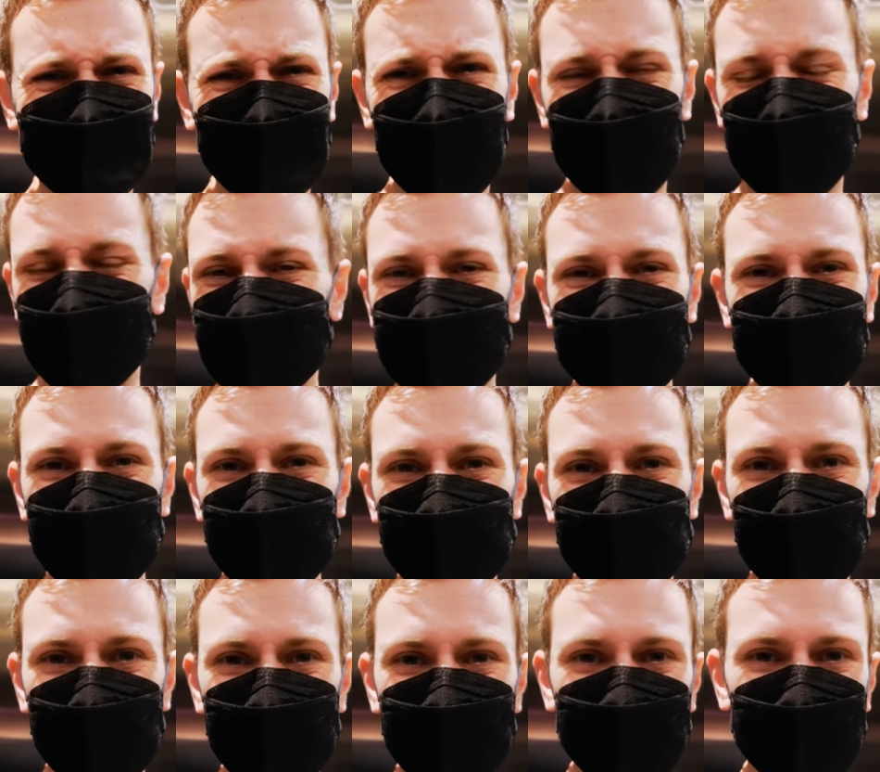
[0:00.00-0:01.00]
I don't think the
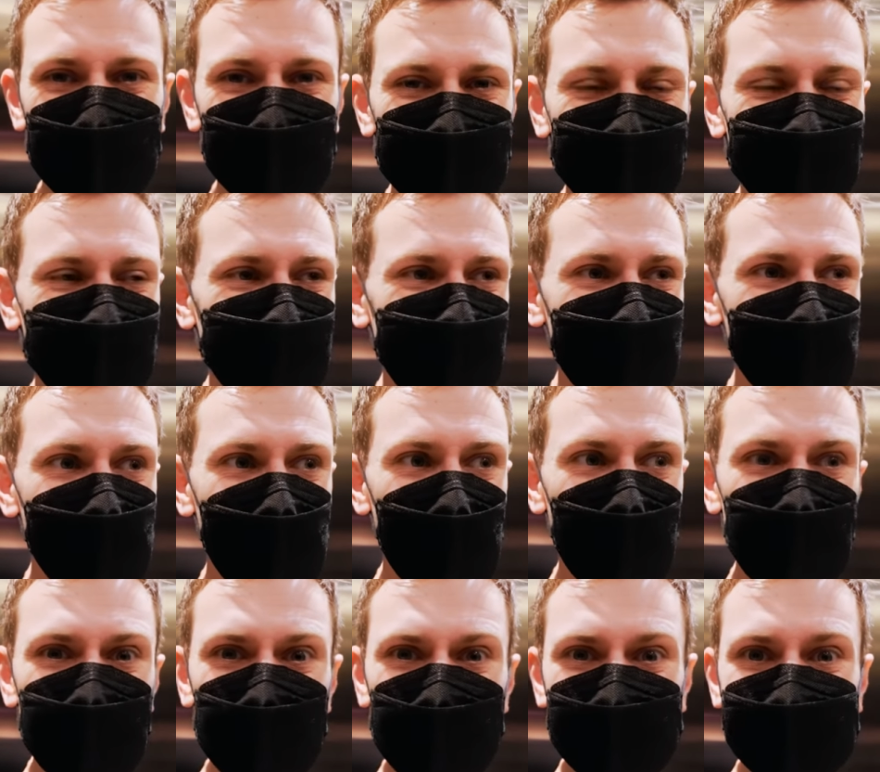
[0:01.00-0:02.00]
roll worked. He was like, I
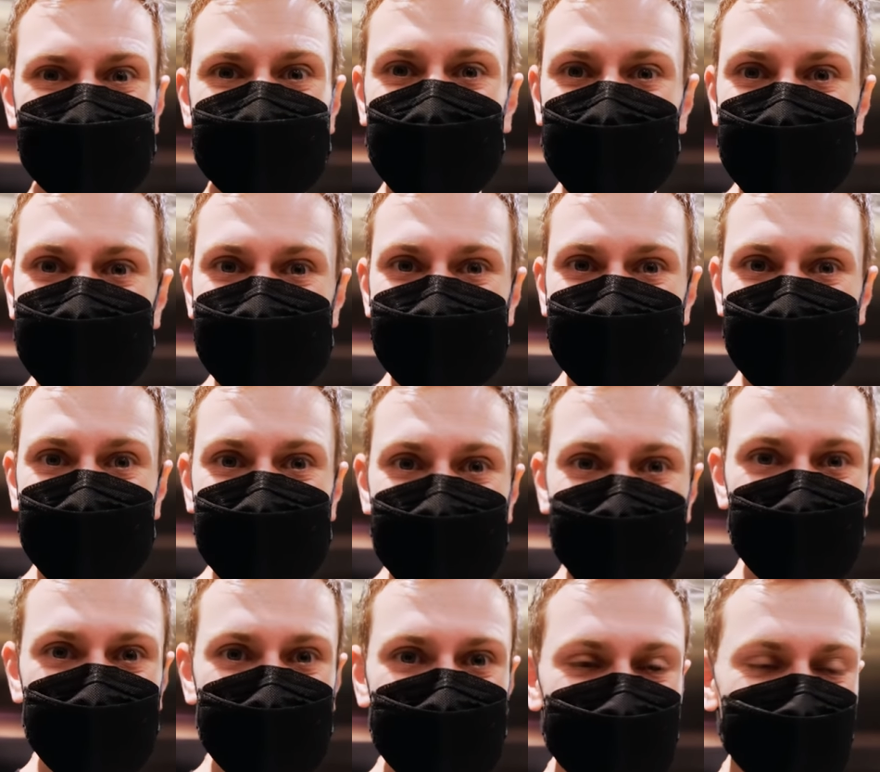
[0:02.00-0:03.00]
only got 10
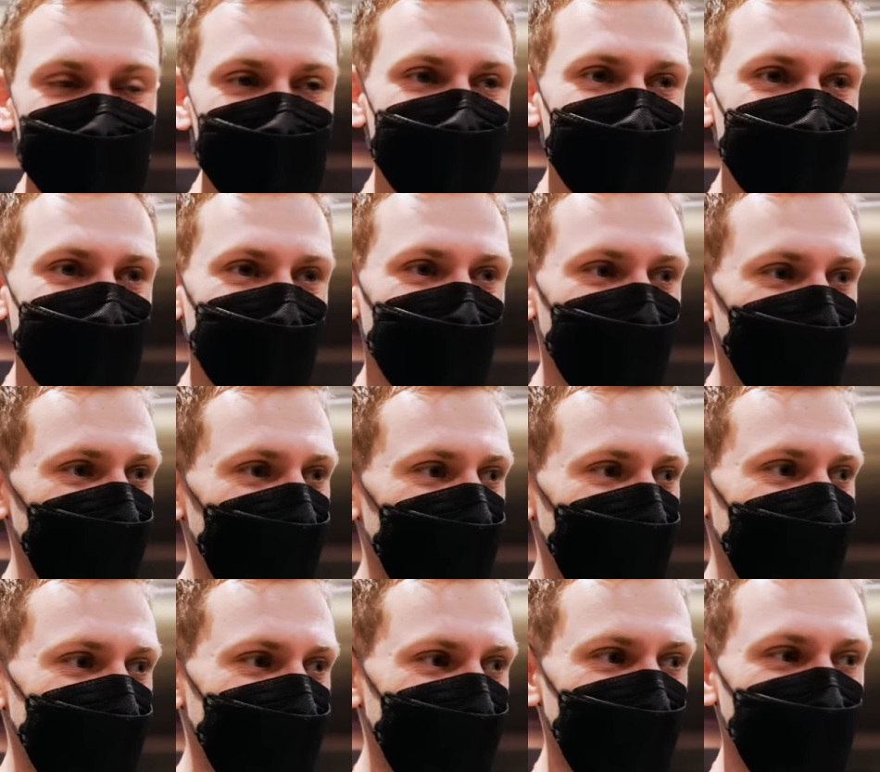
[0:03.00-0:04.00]
centimeters
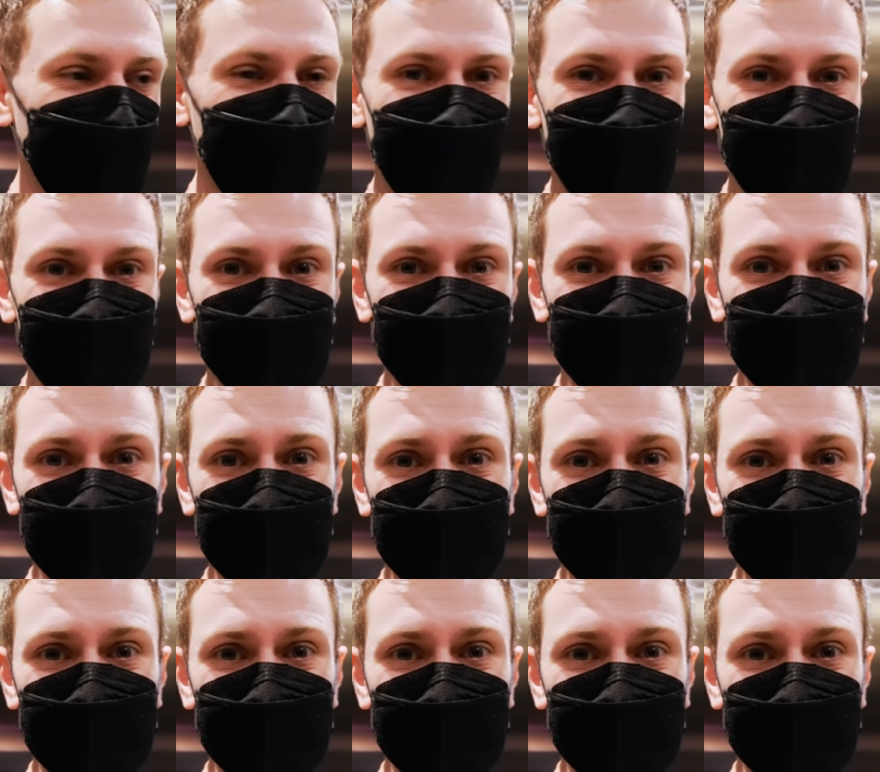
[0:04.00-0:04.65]
of film.